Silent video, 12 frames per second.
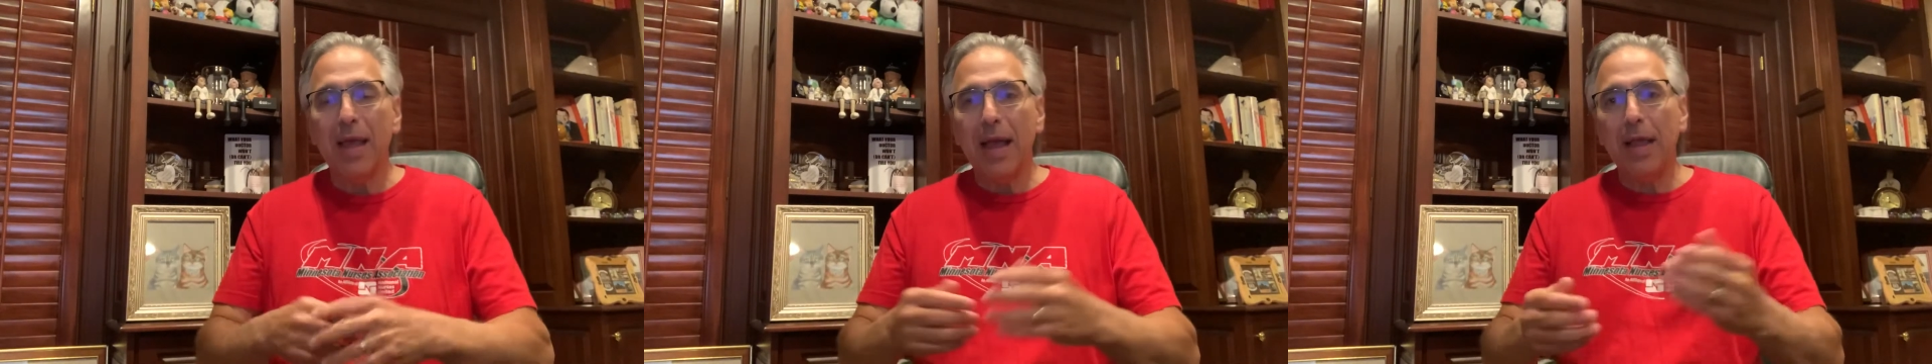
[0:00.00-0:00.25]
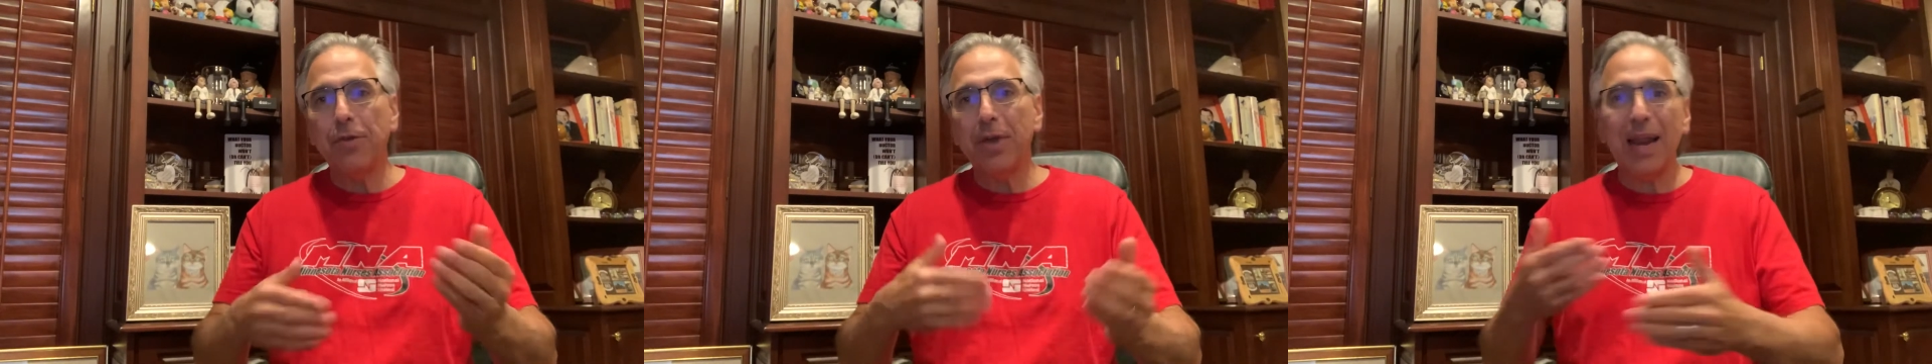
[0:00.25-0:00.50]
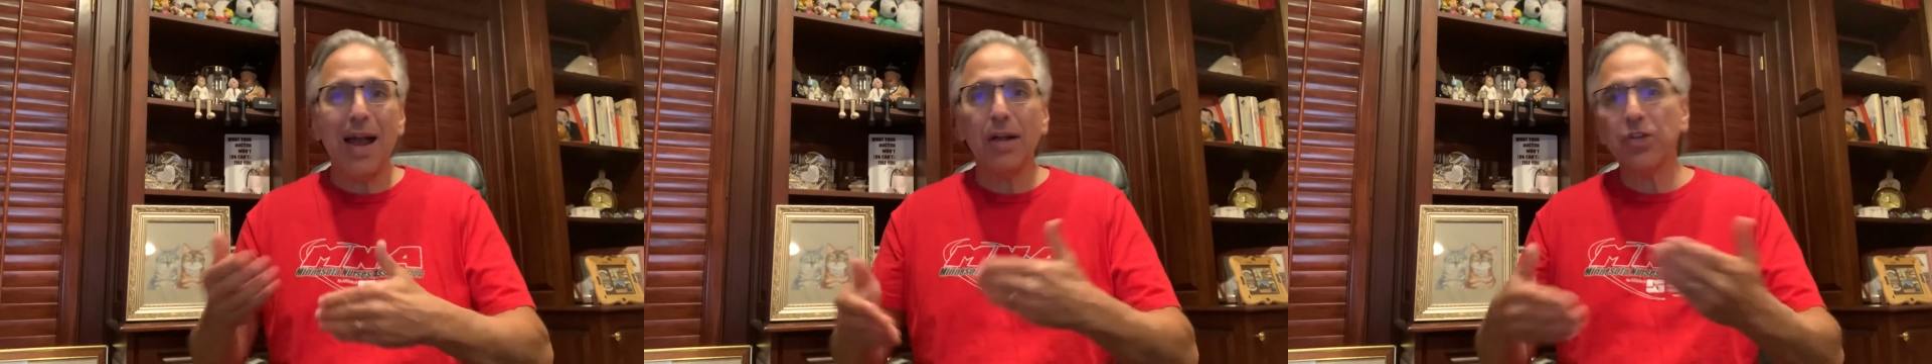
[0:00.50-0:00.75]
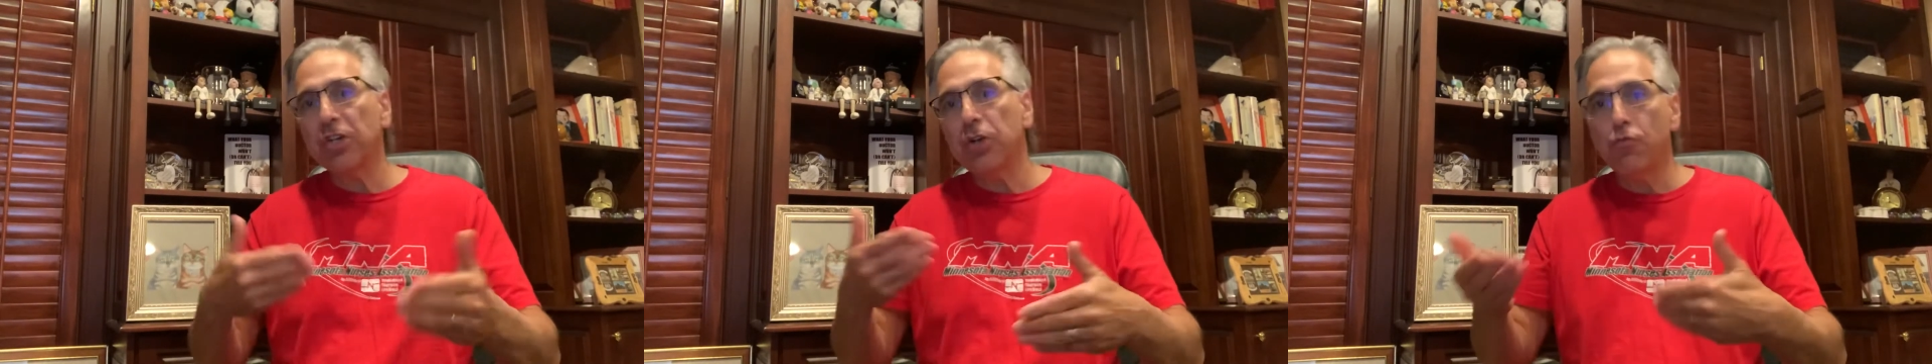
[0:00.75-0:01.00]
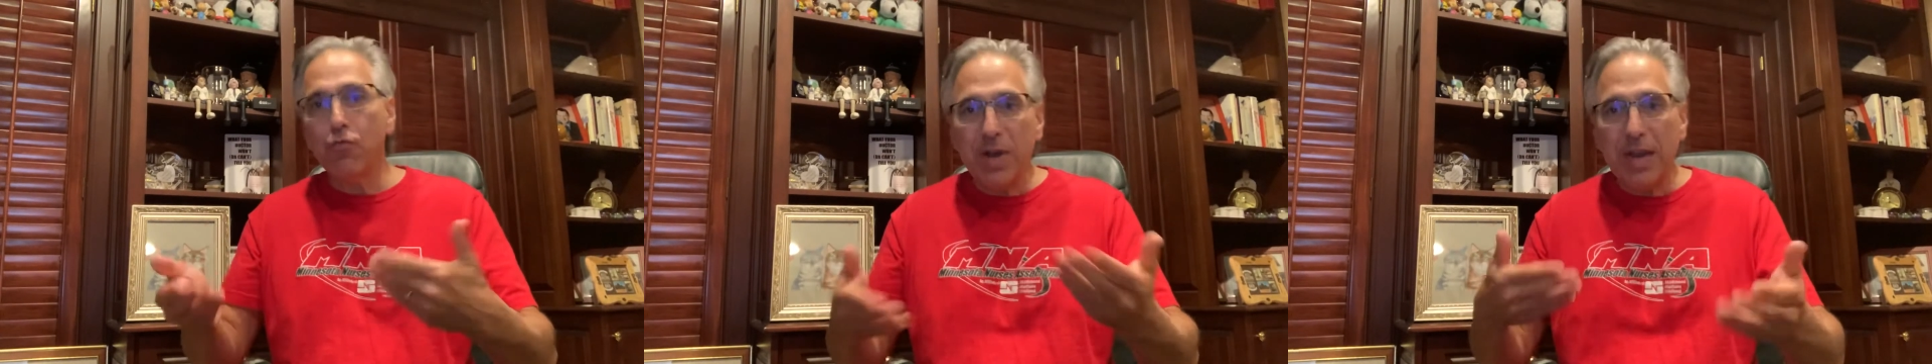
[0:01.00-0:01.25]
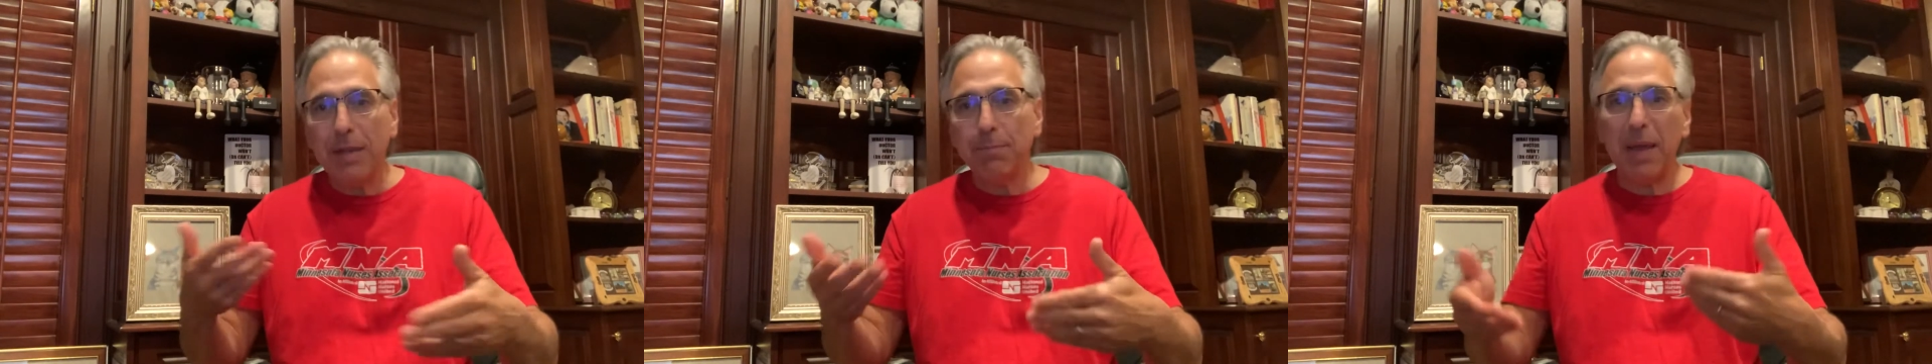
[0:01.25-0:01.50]
and you can actually
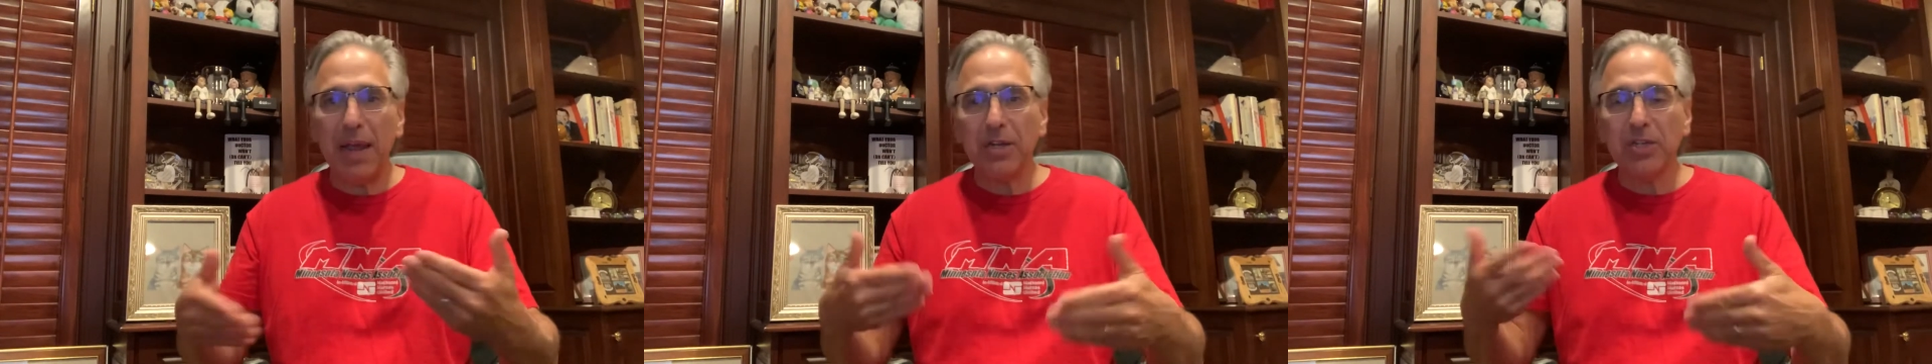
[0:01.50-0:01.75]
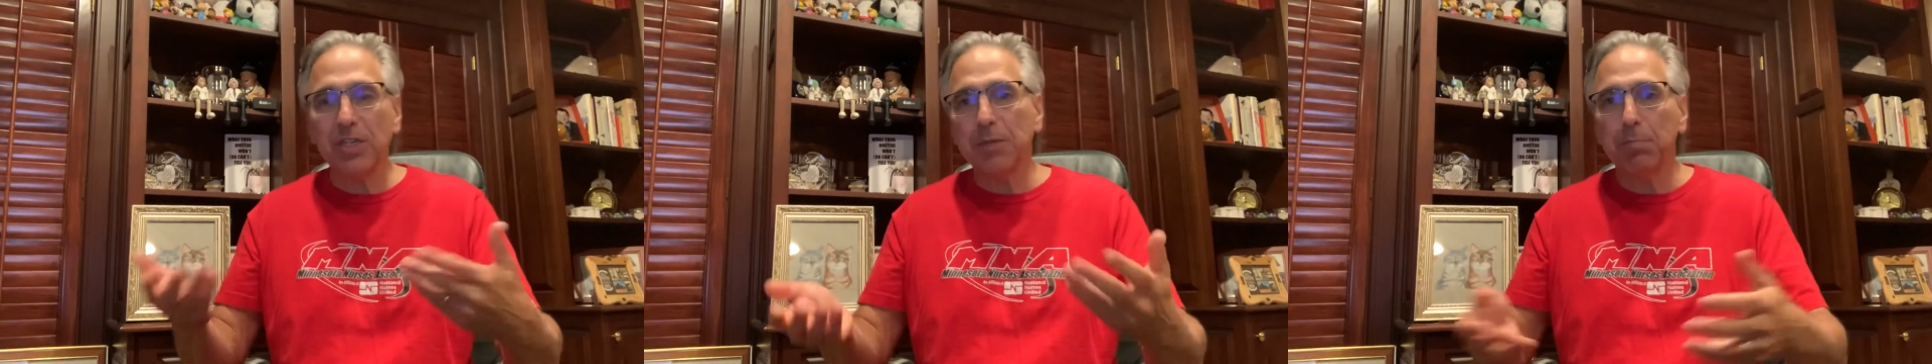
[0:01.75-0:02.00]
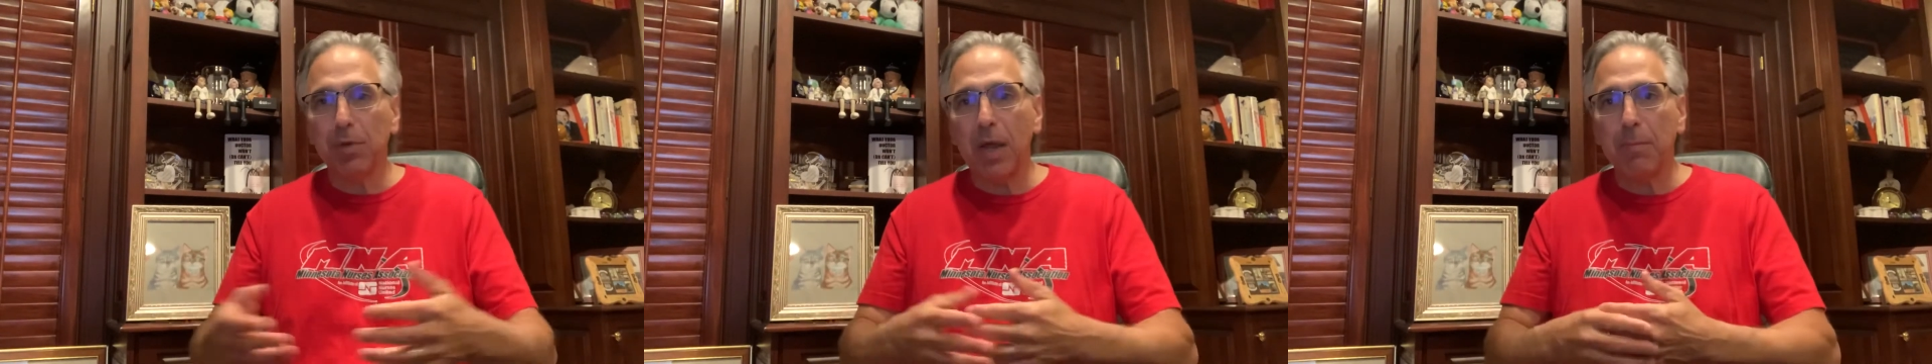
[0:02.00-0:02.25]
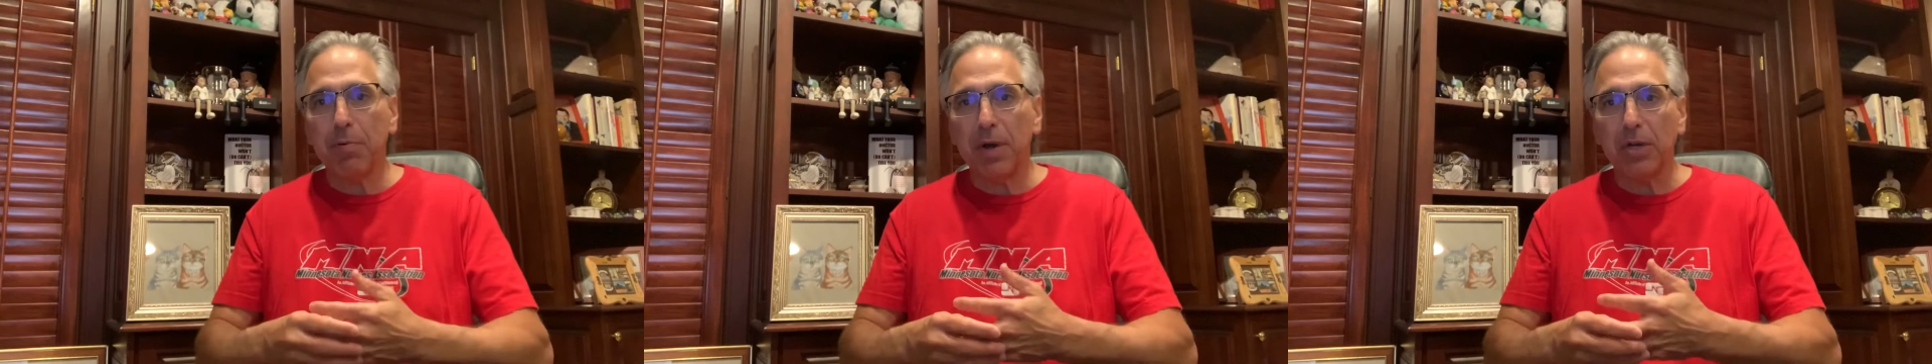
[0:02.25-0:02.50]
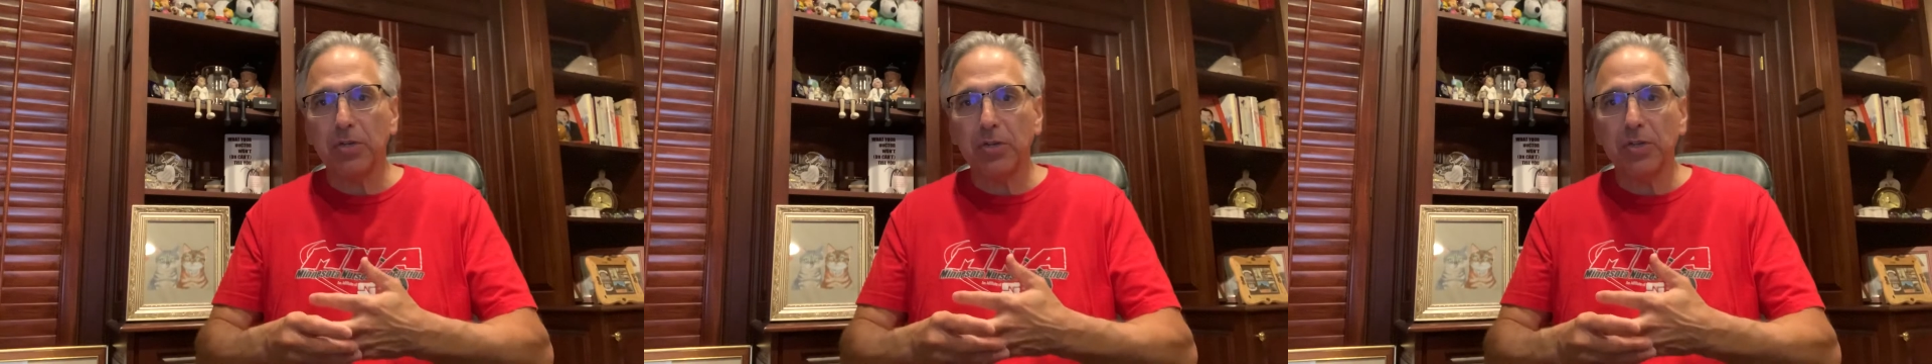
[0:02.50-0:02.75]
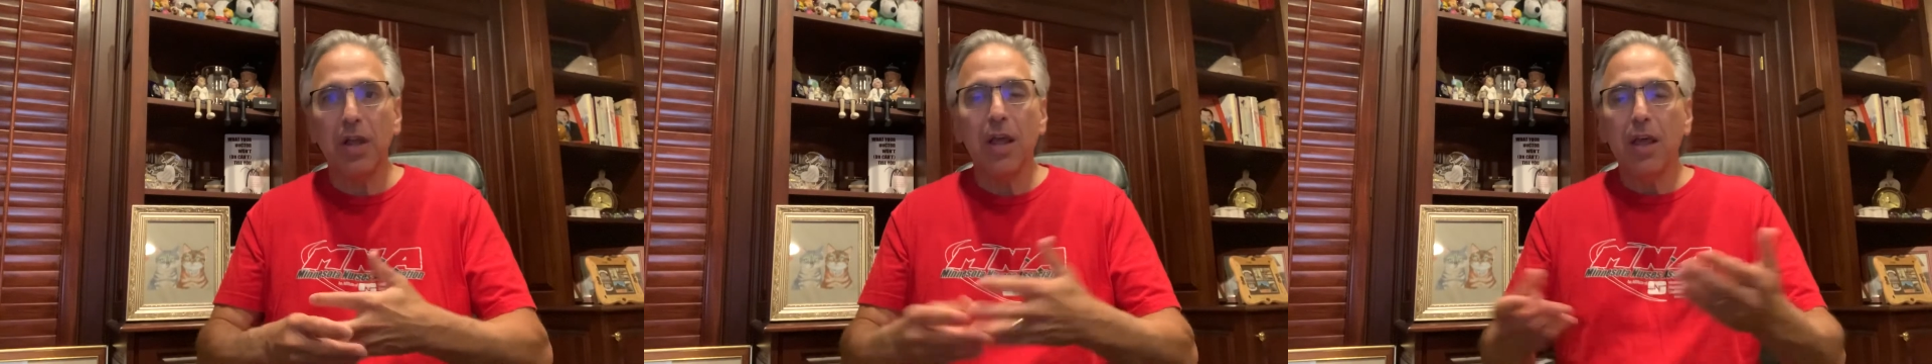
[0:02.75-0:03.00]
read patients' blood pressures